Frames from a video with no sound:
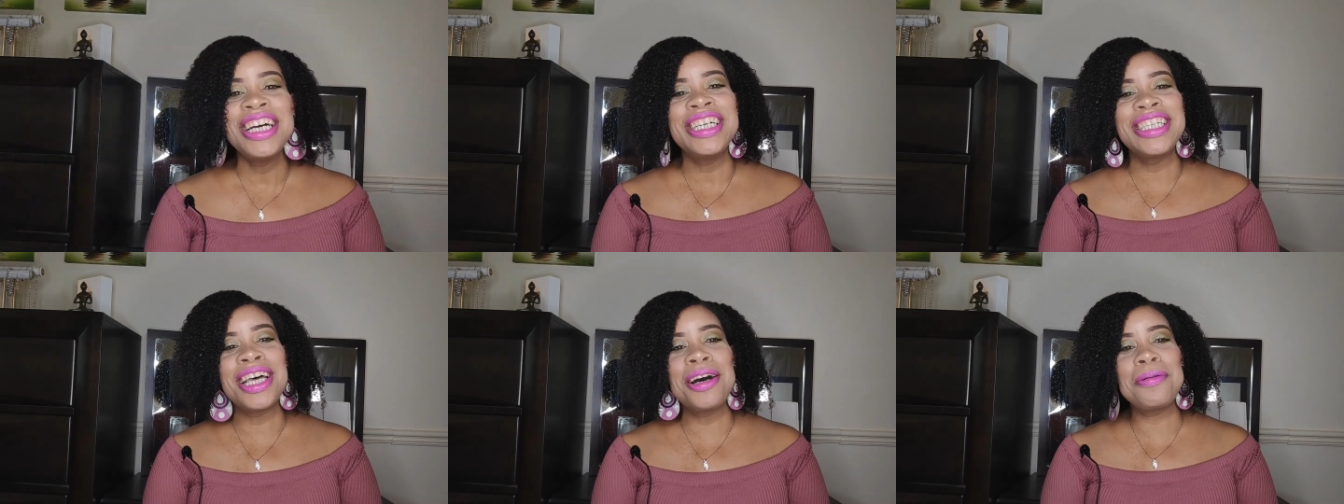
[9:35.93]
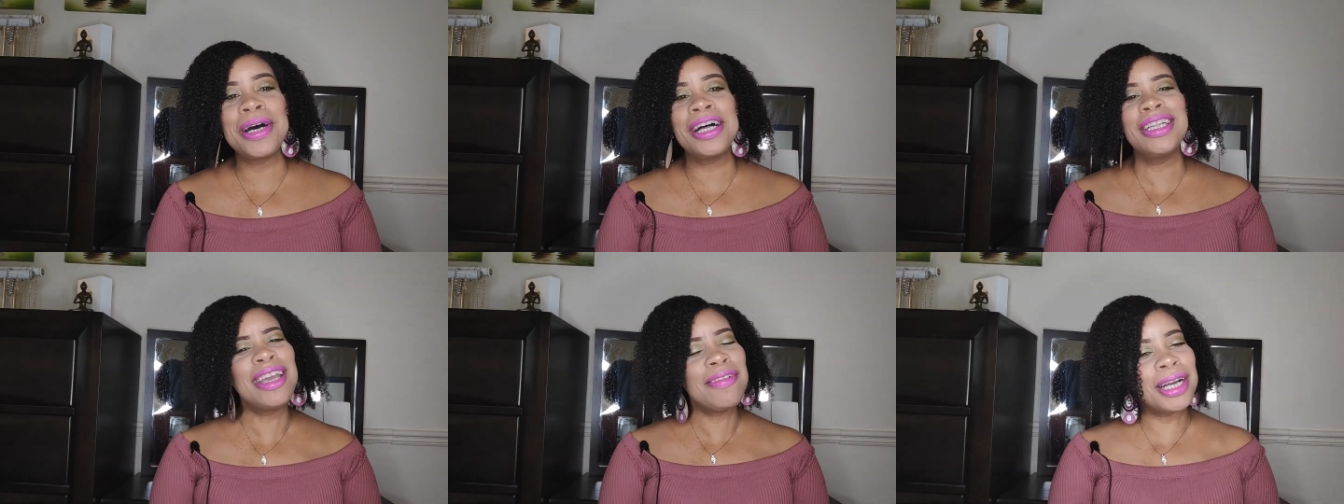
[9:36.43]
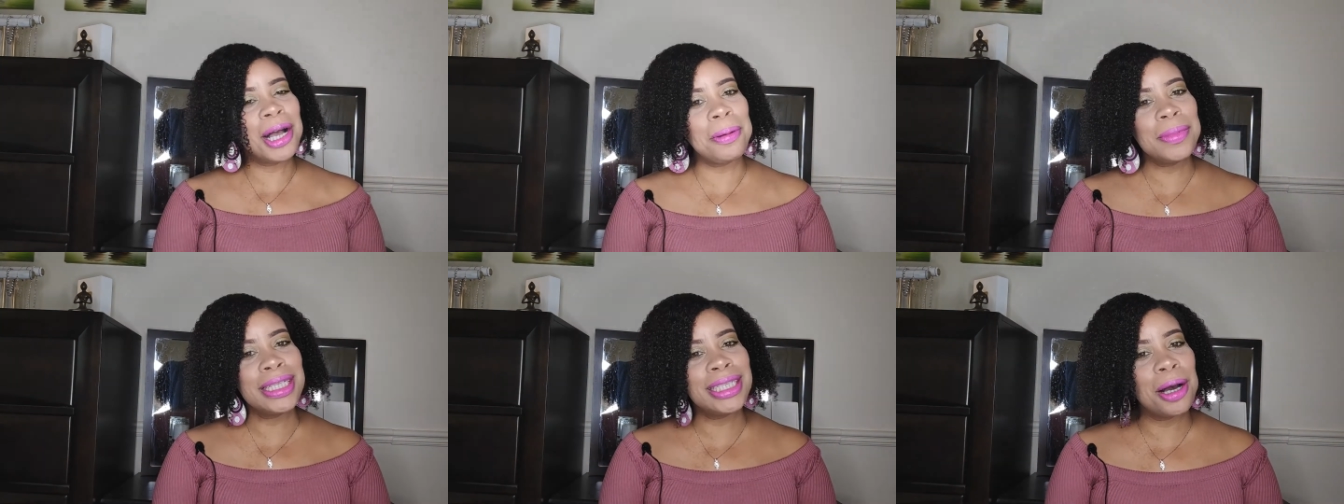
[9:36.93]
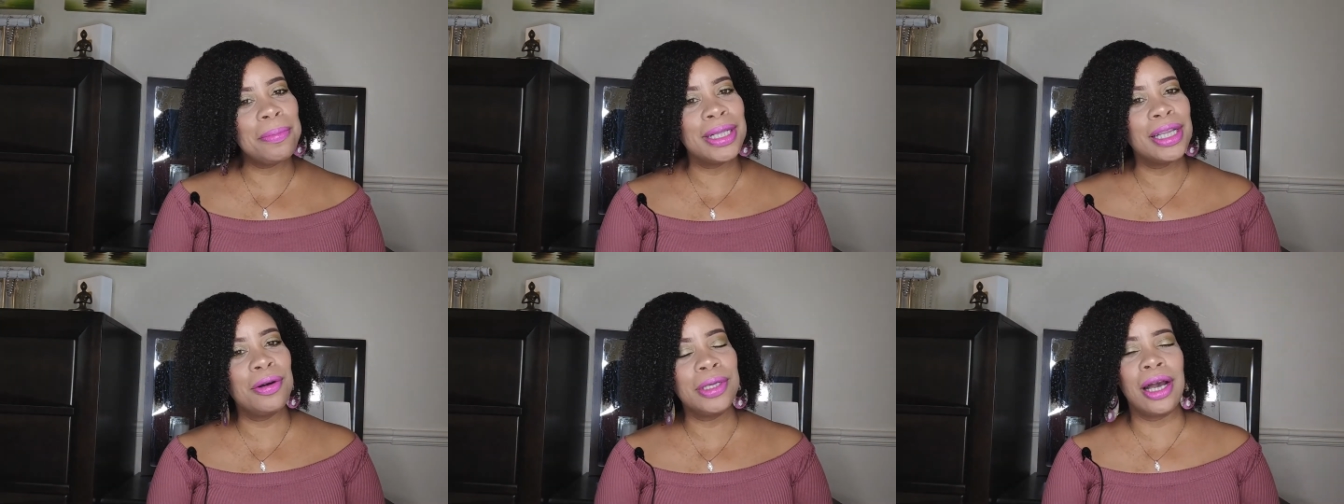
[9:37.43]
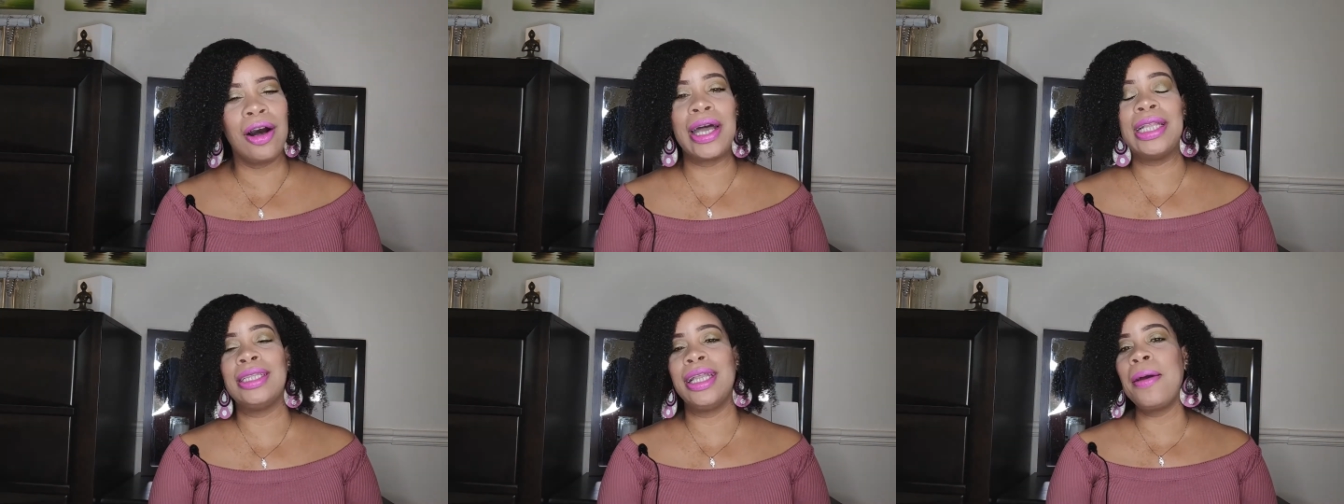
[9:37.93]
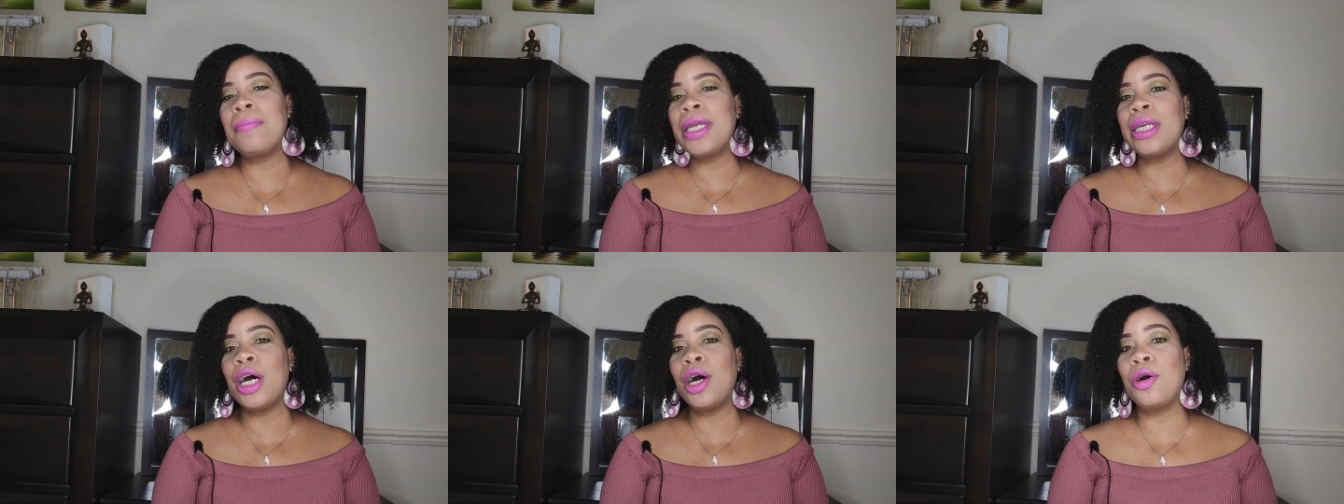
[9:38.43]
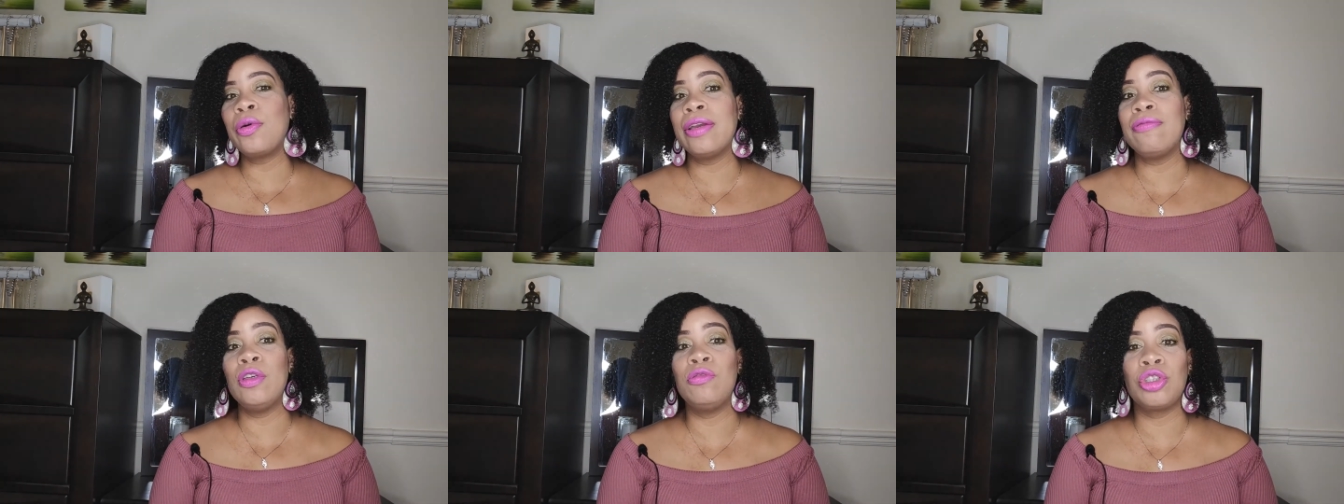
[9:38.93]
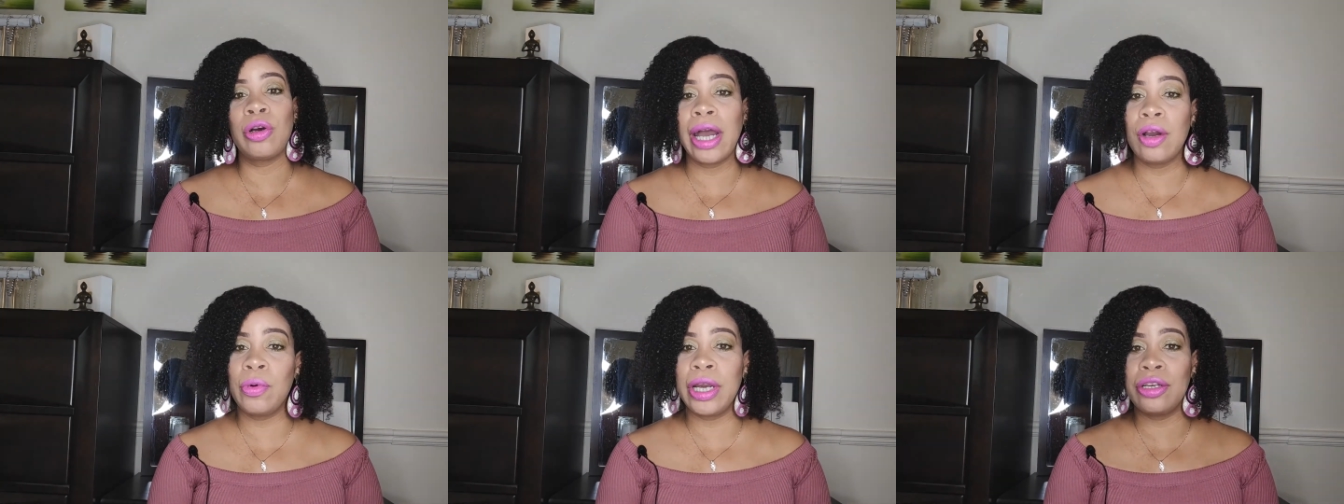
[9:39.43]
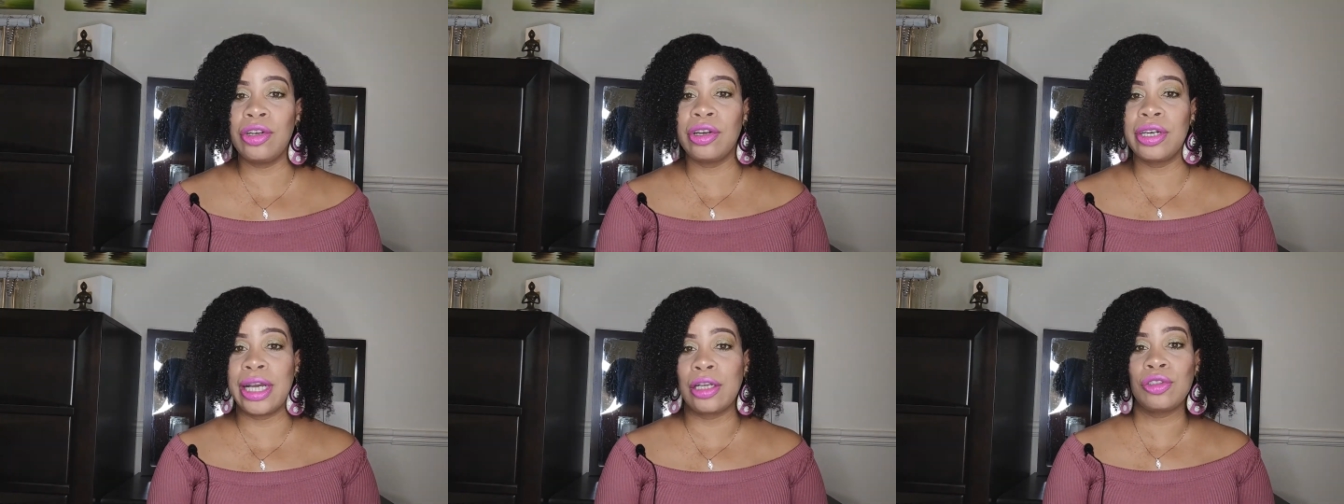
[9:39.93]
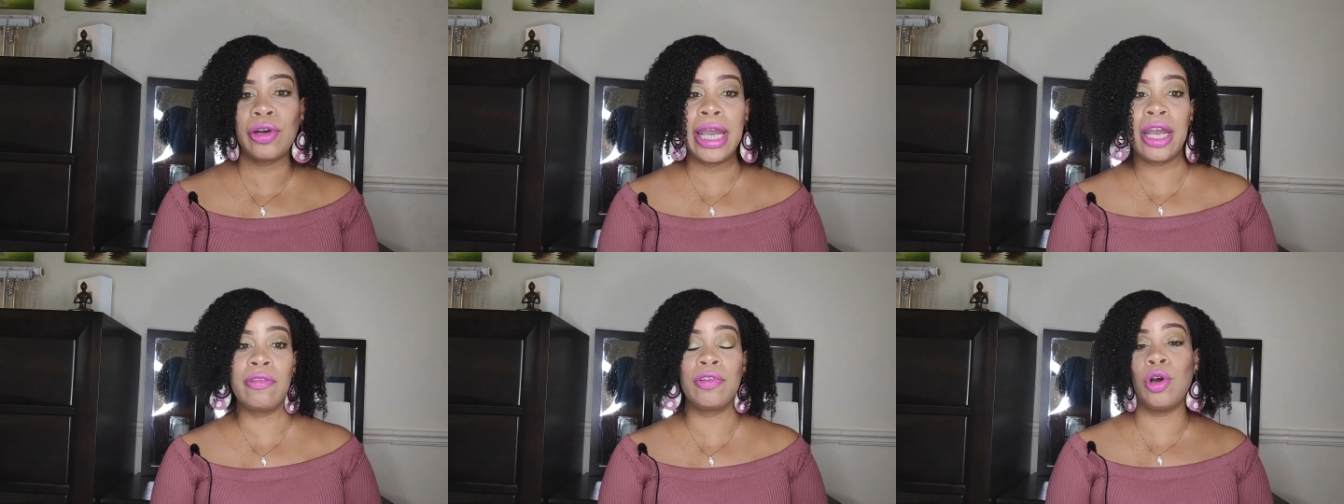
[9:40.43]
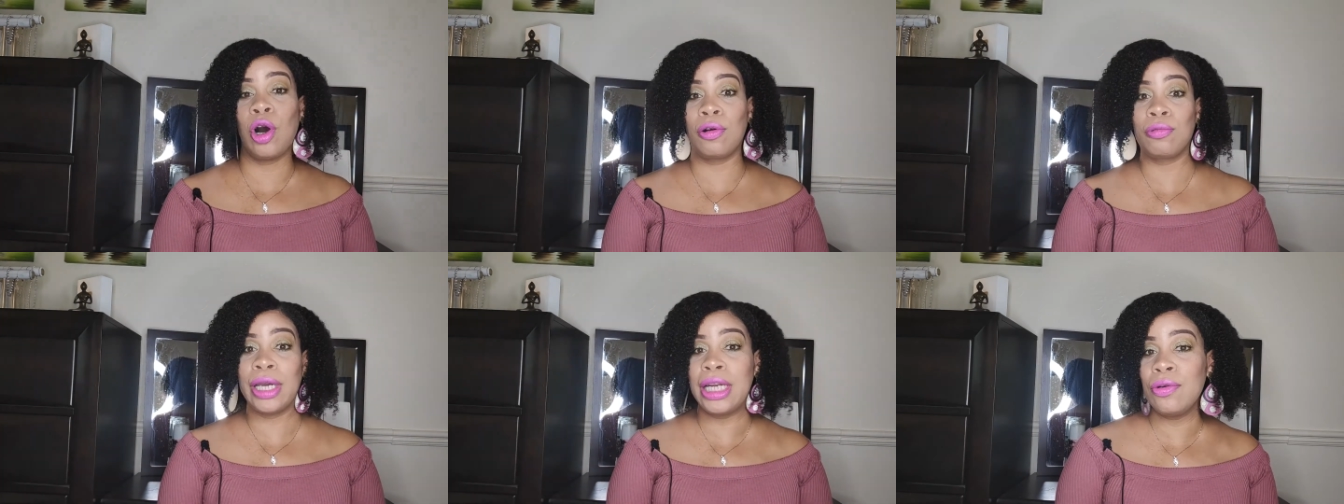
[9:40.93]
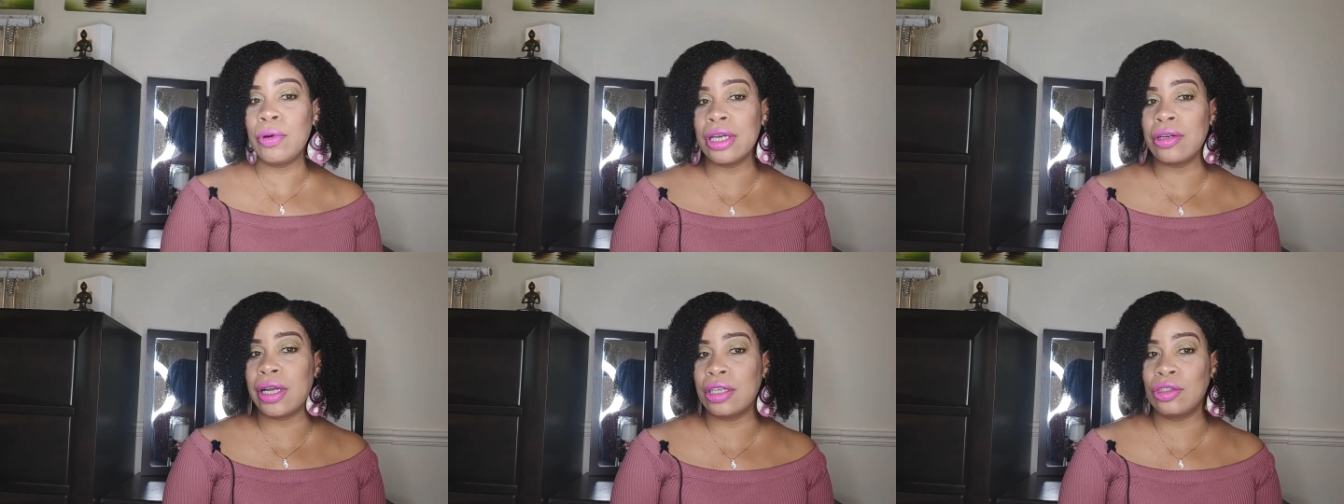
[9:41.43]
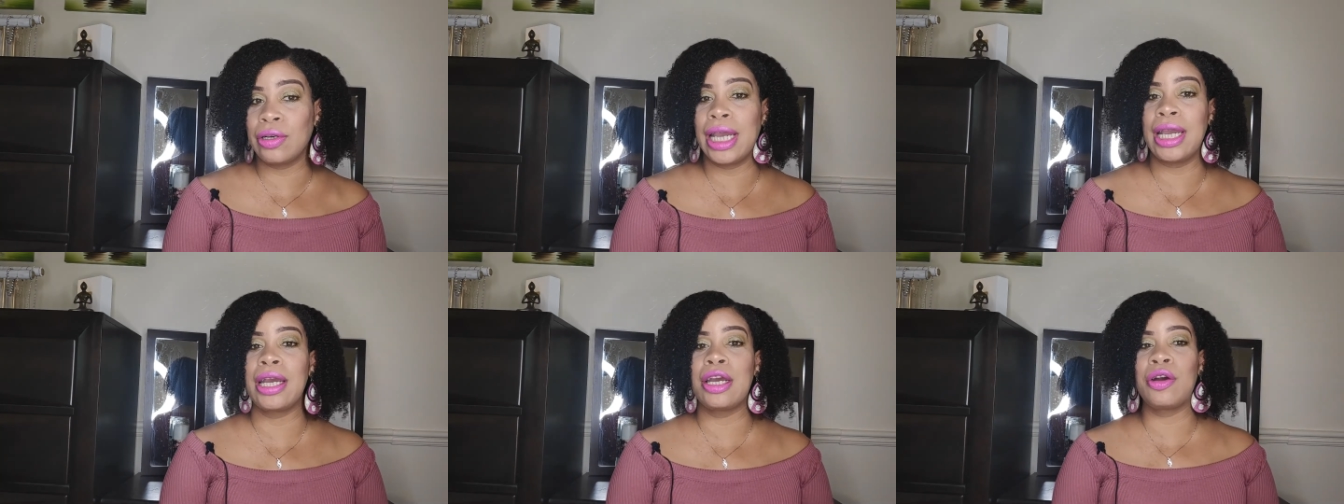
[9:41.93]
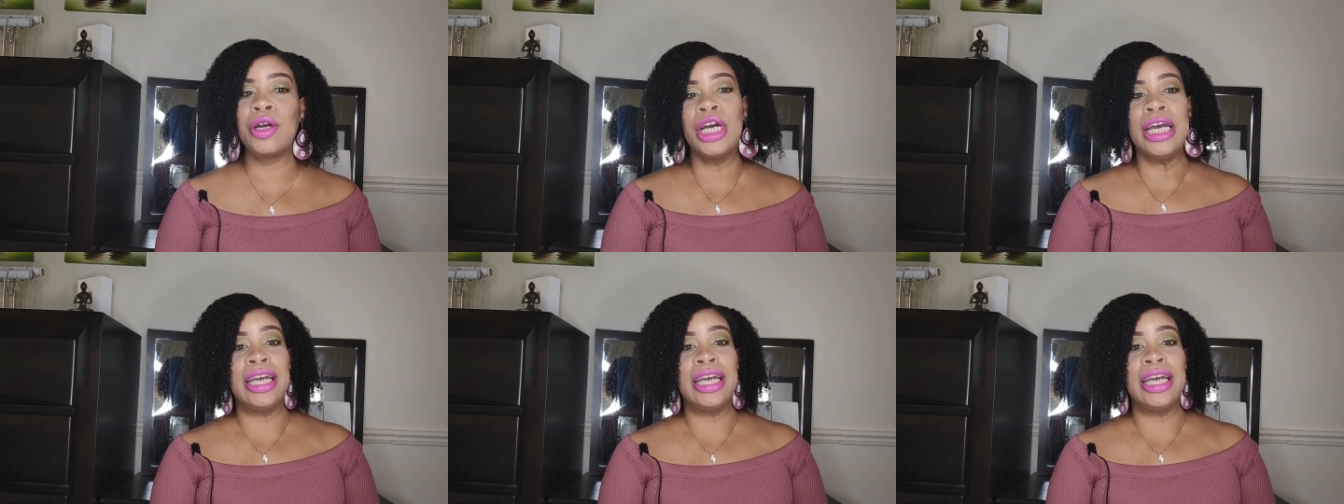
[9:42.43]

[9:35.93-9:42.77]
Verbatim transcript: So uh, leave a comment down below, y'all, and let me know if you tried wearing your natural hair, if you already wear your natural hair,